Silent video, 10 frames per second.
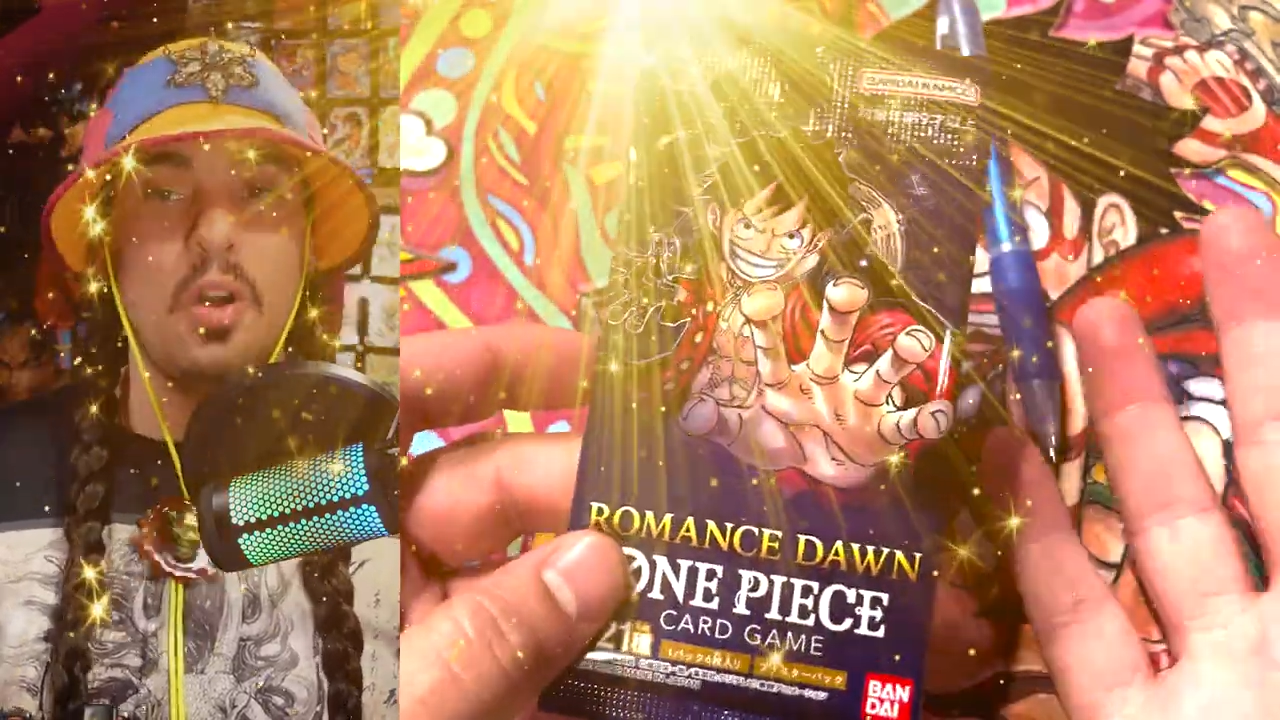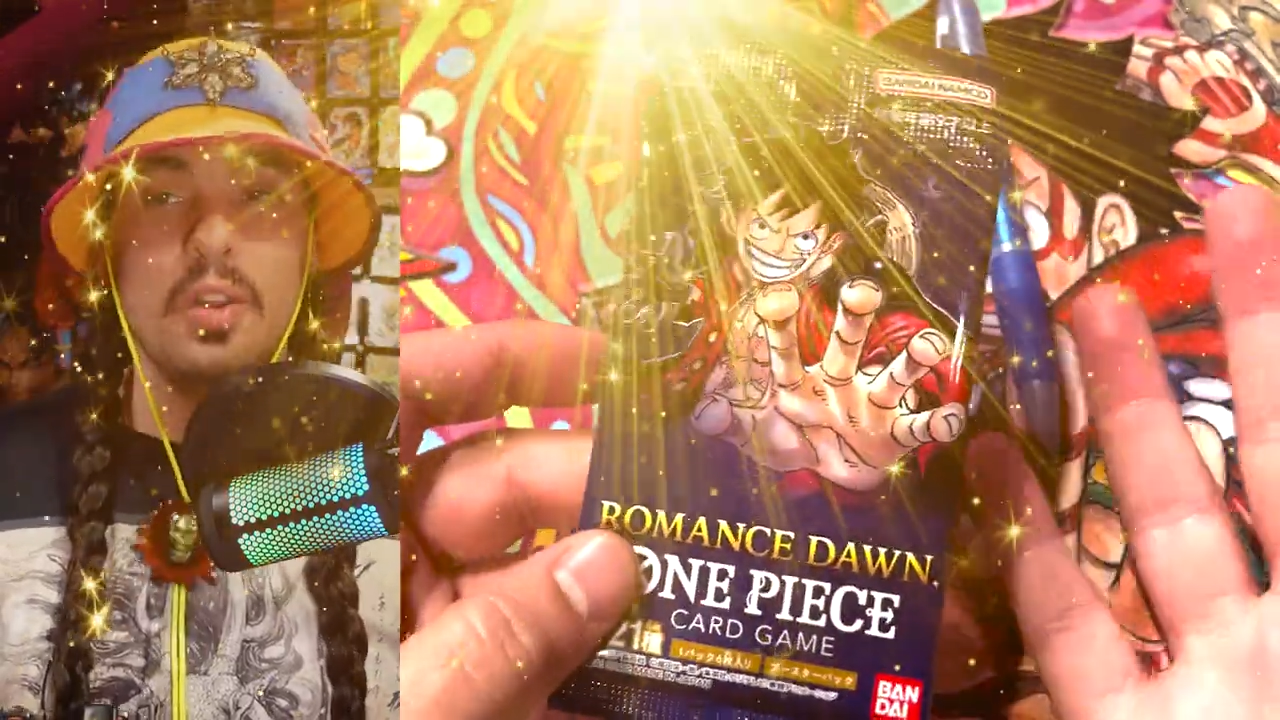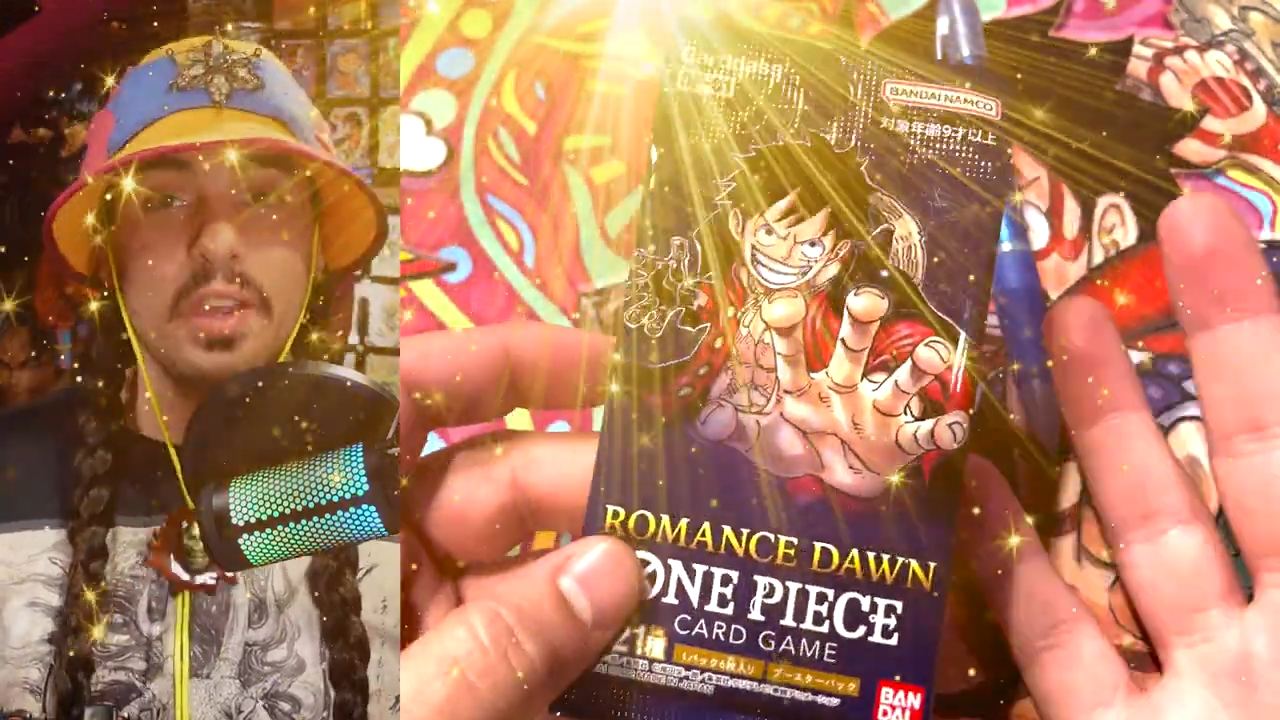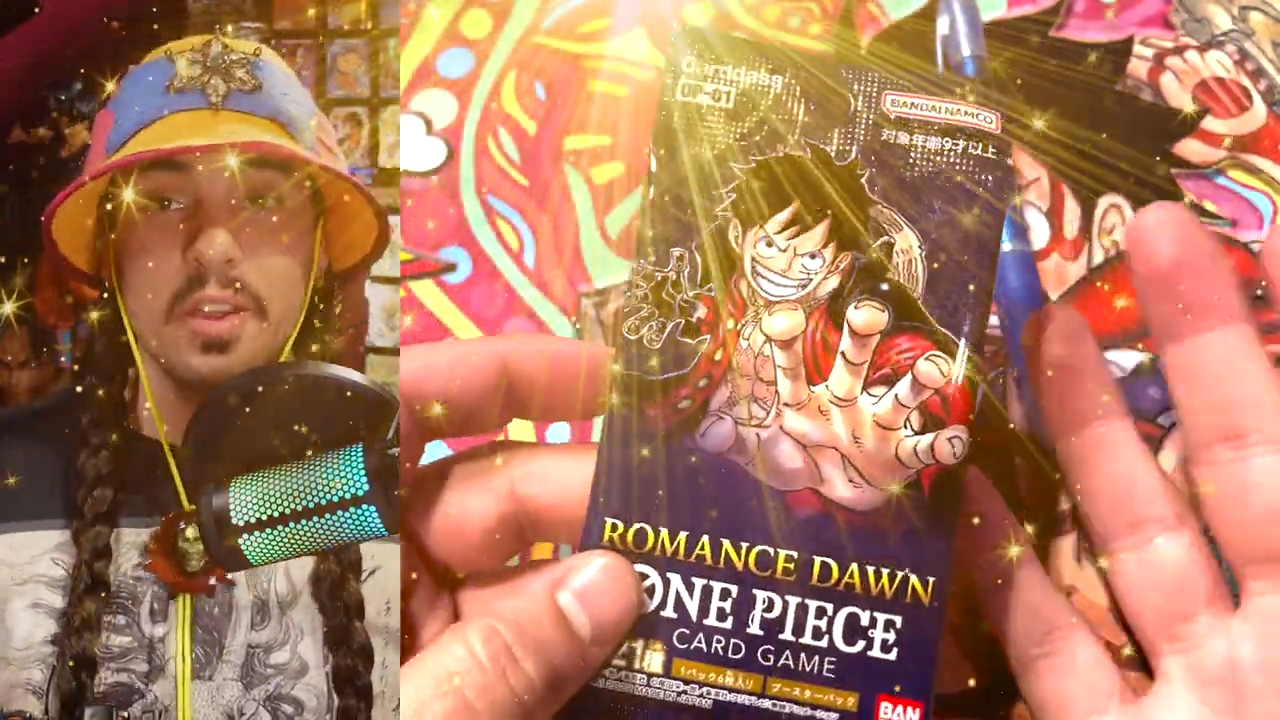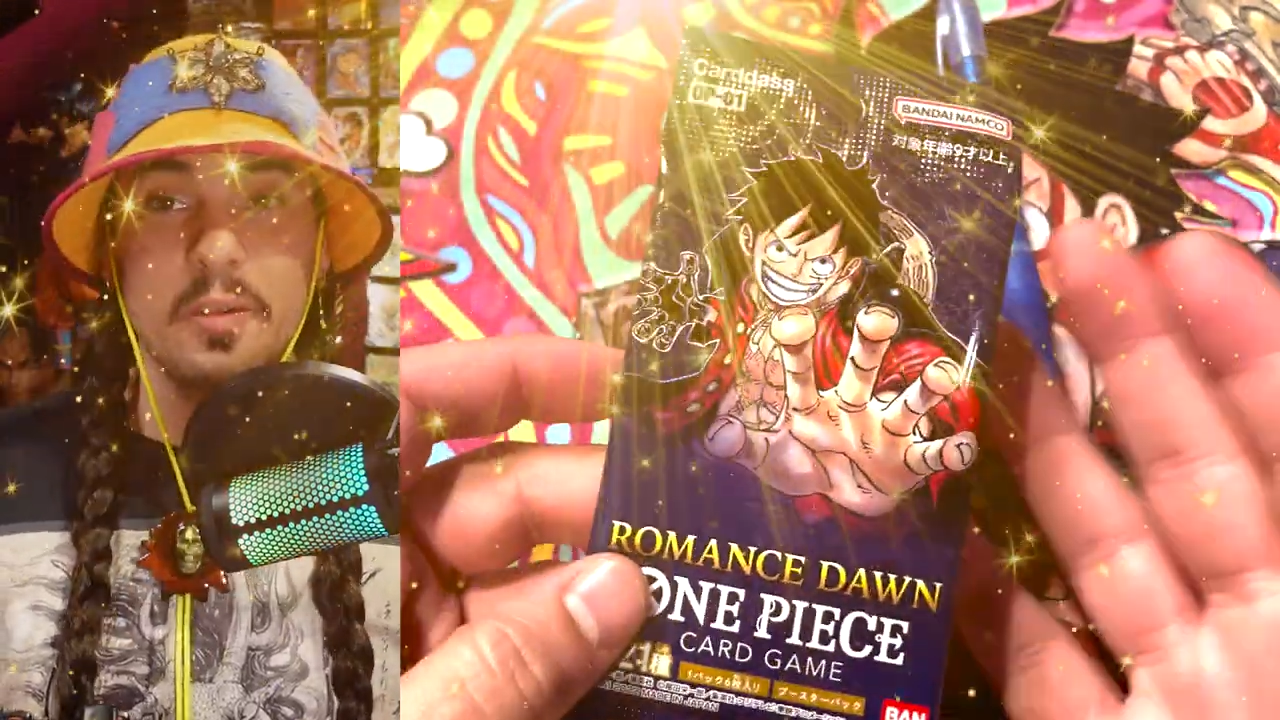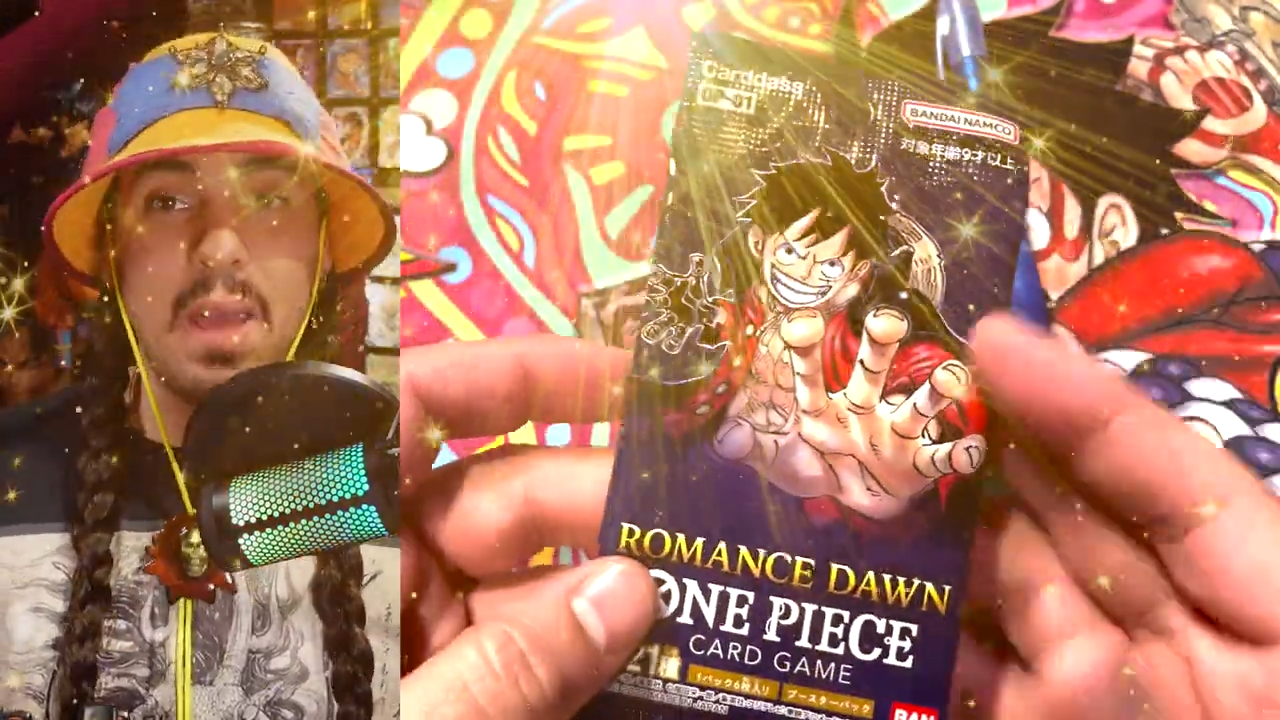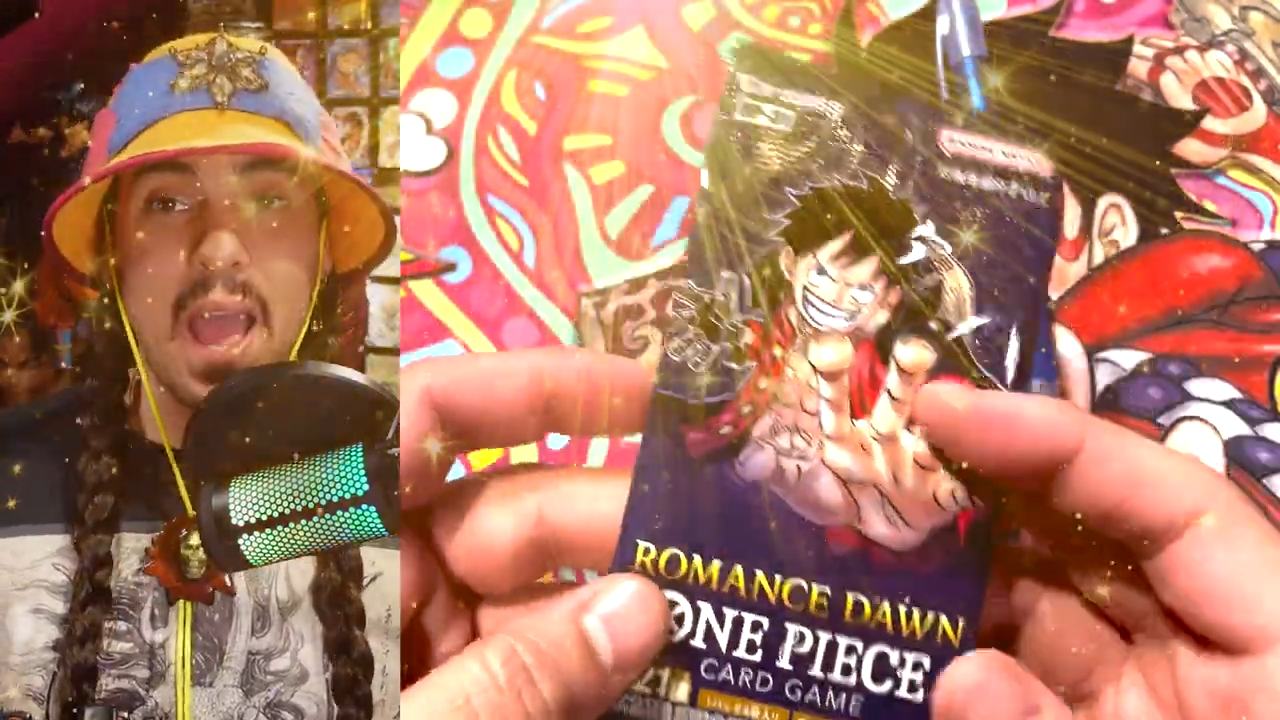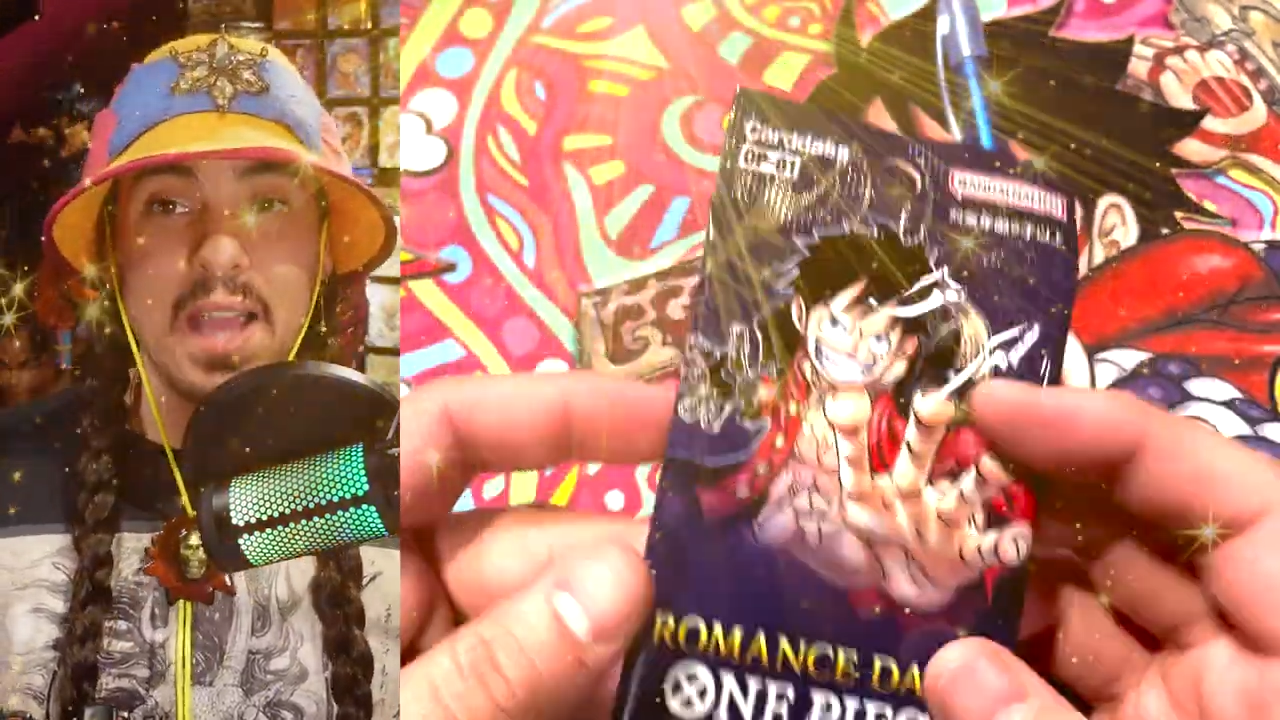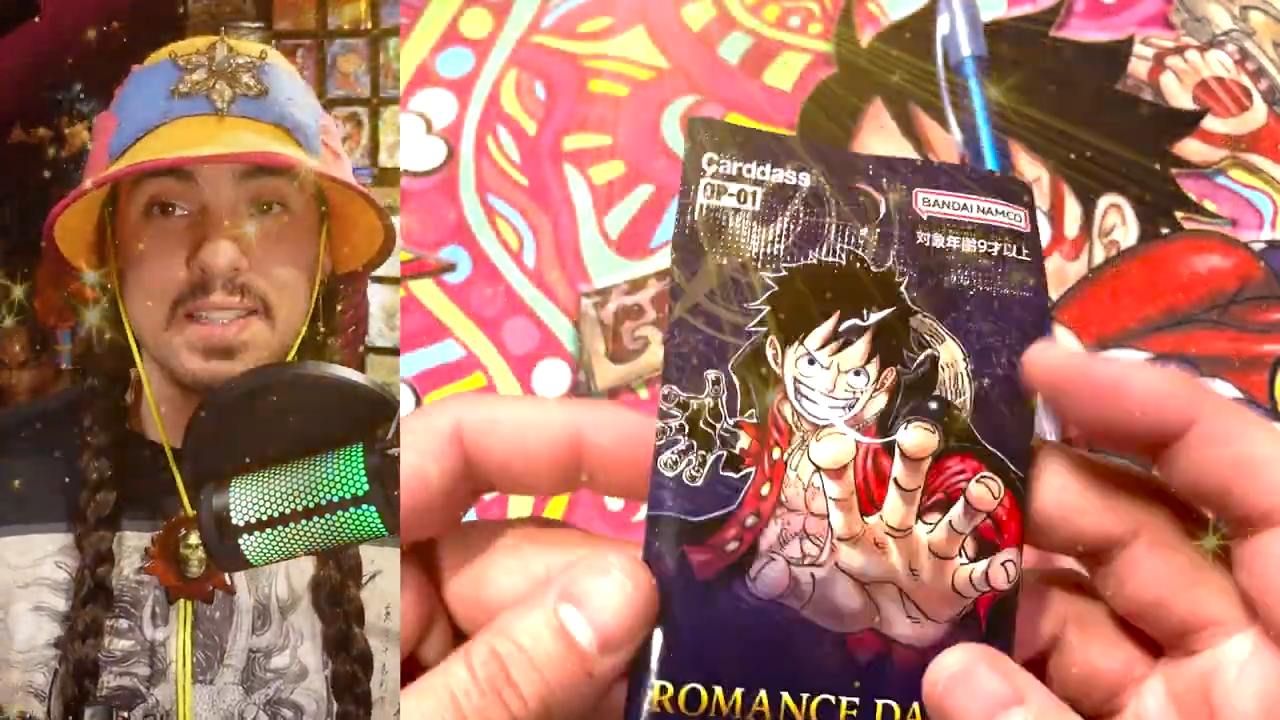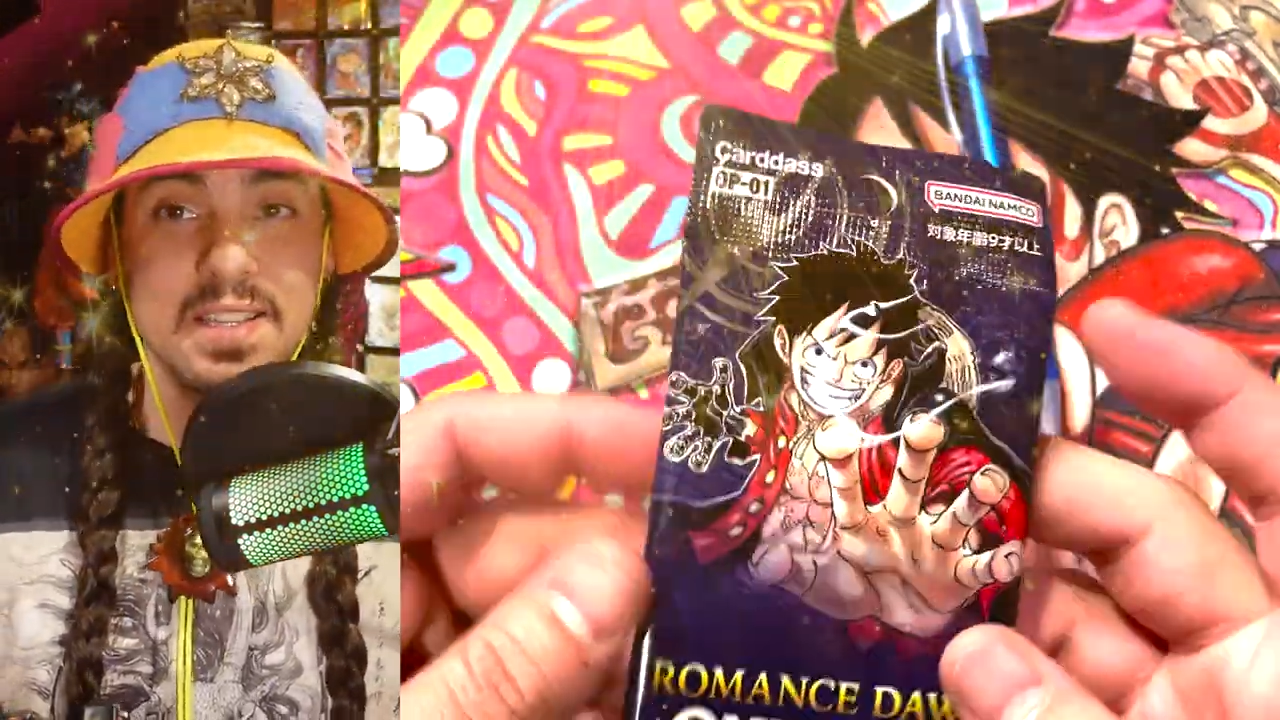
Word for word: all the other packs,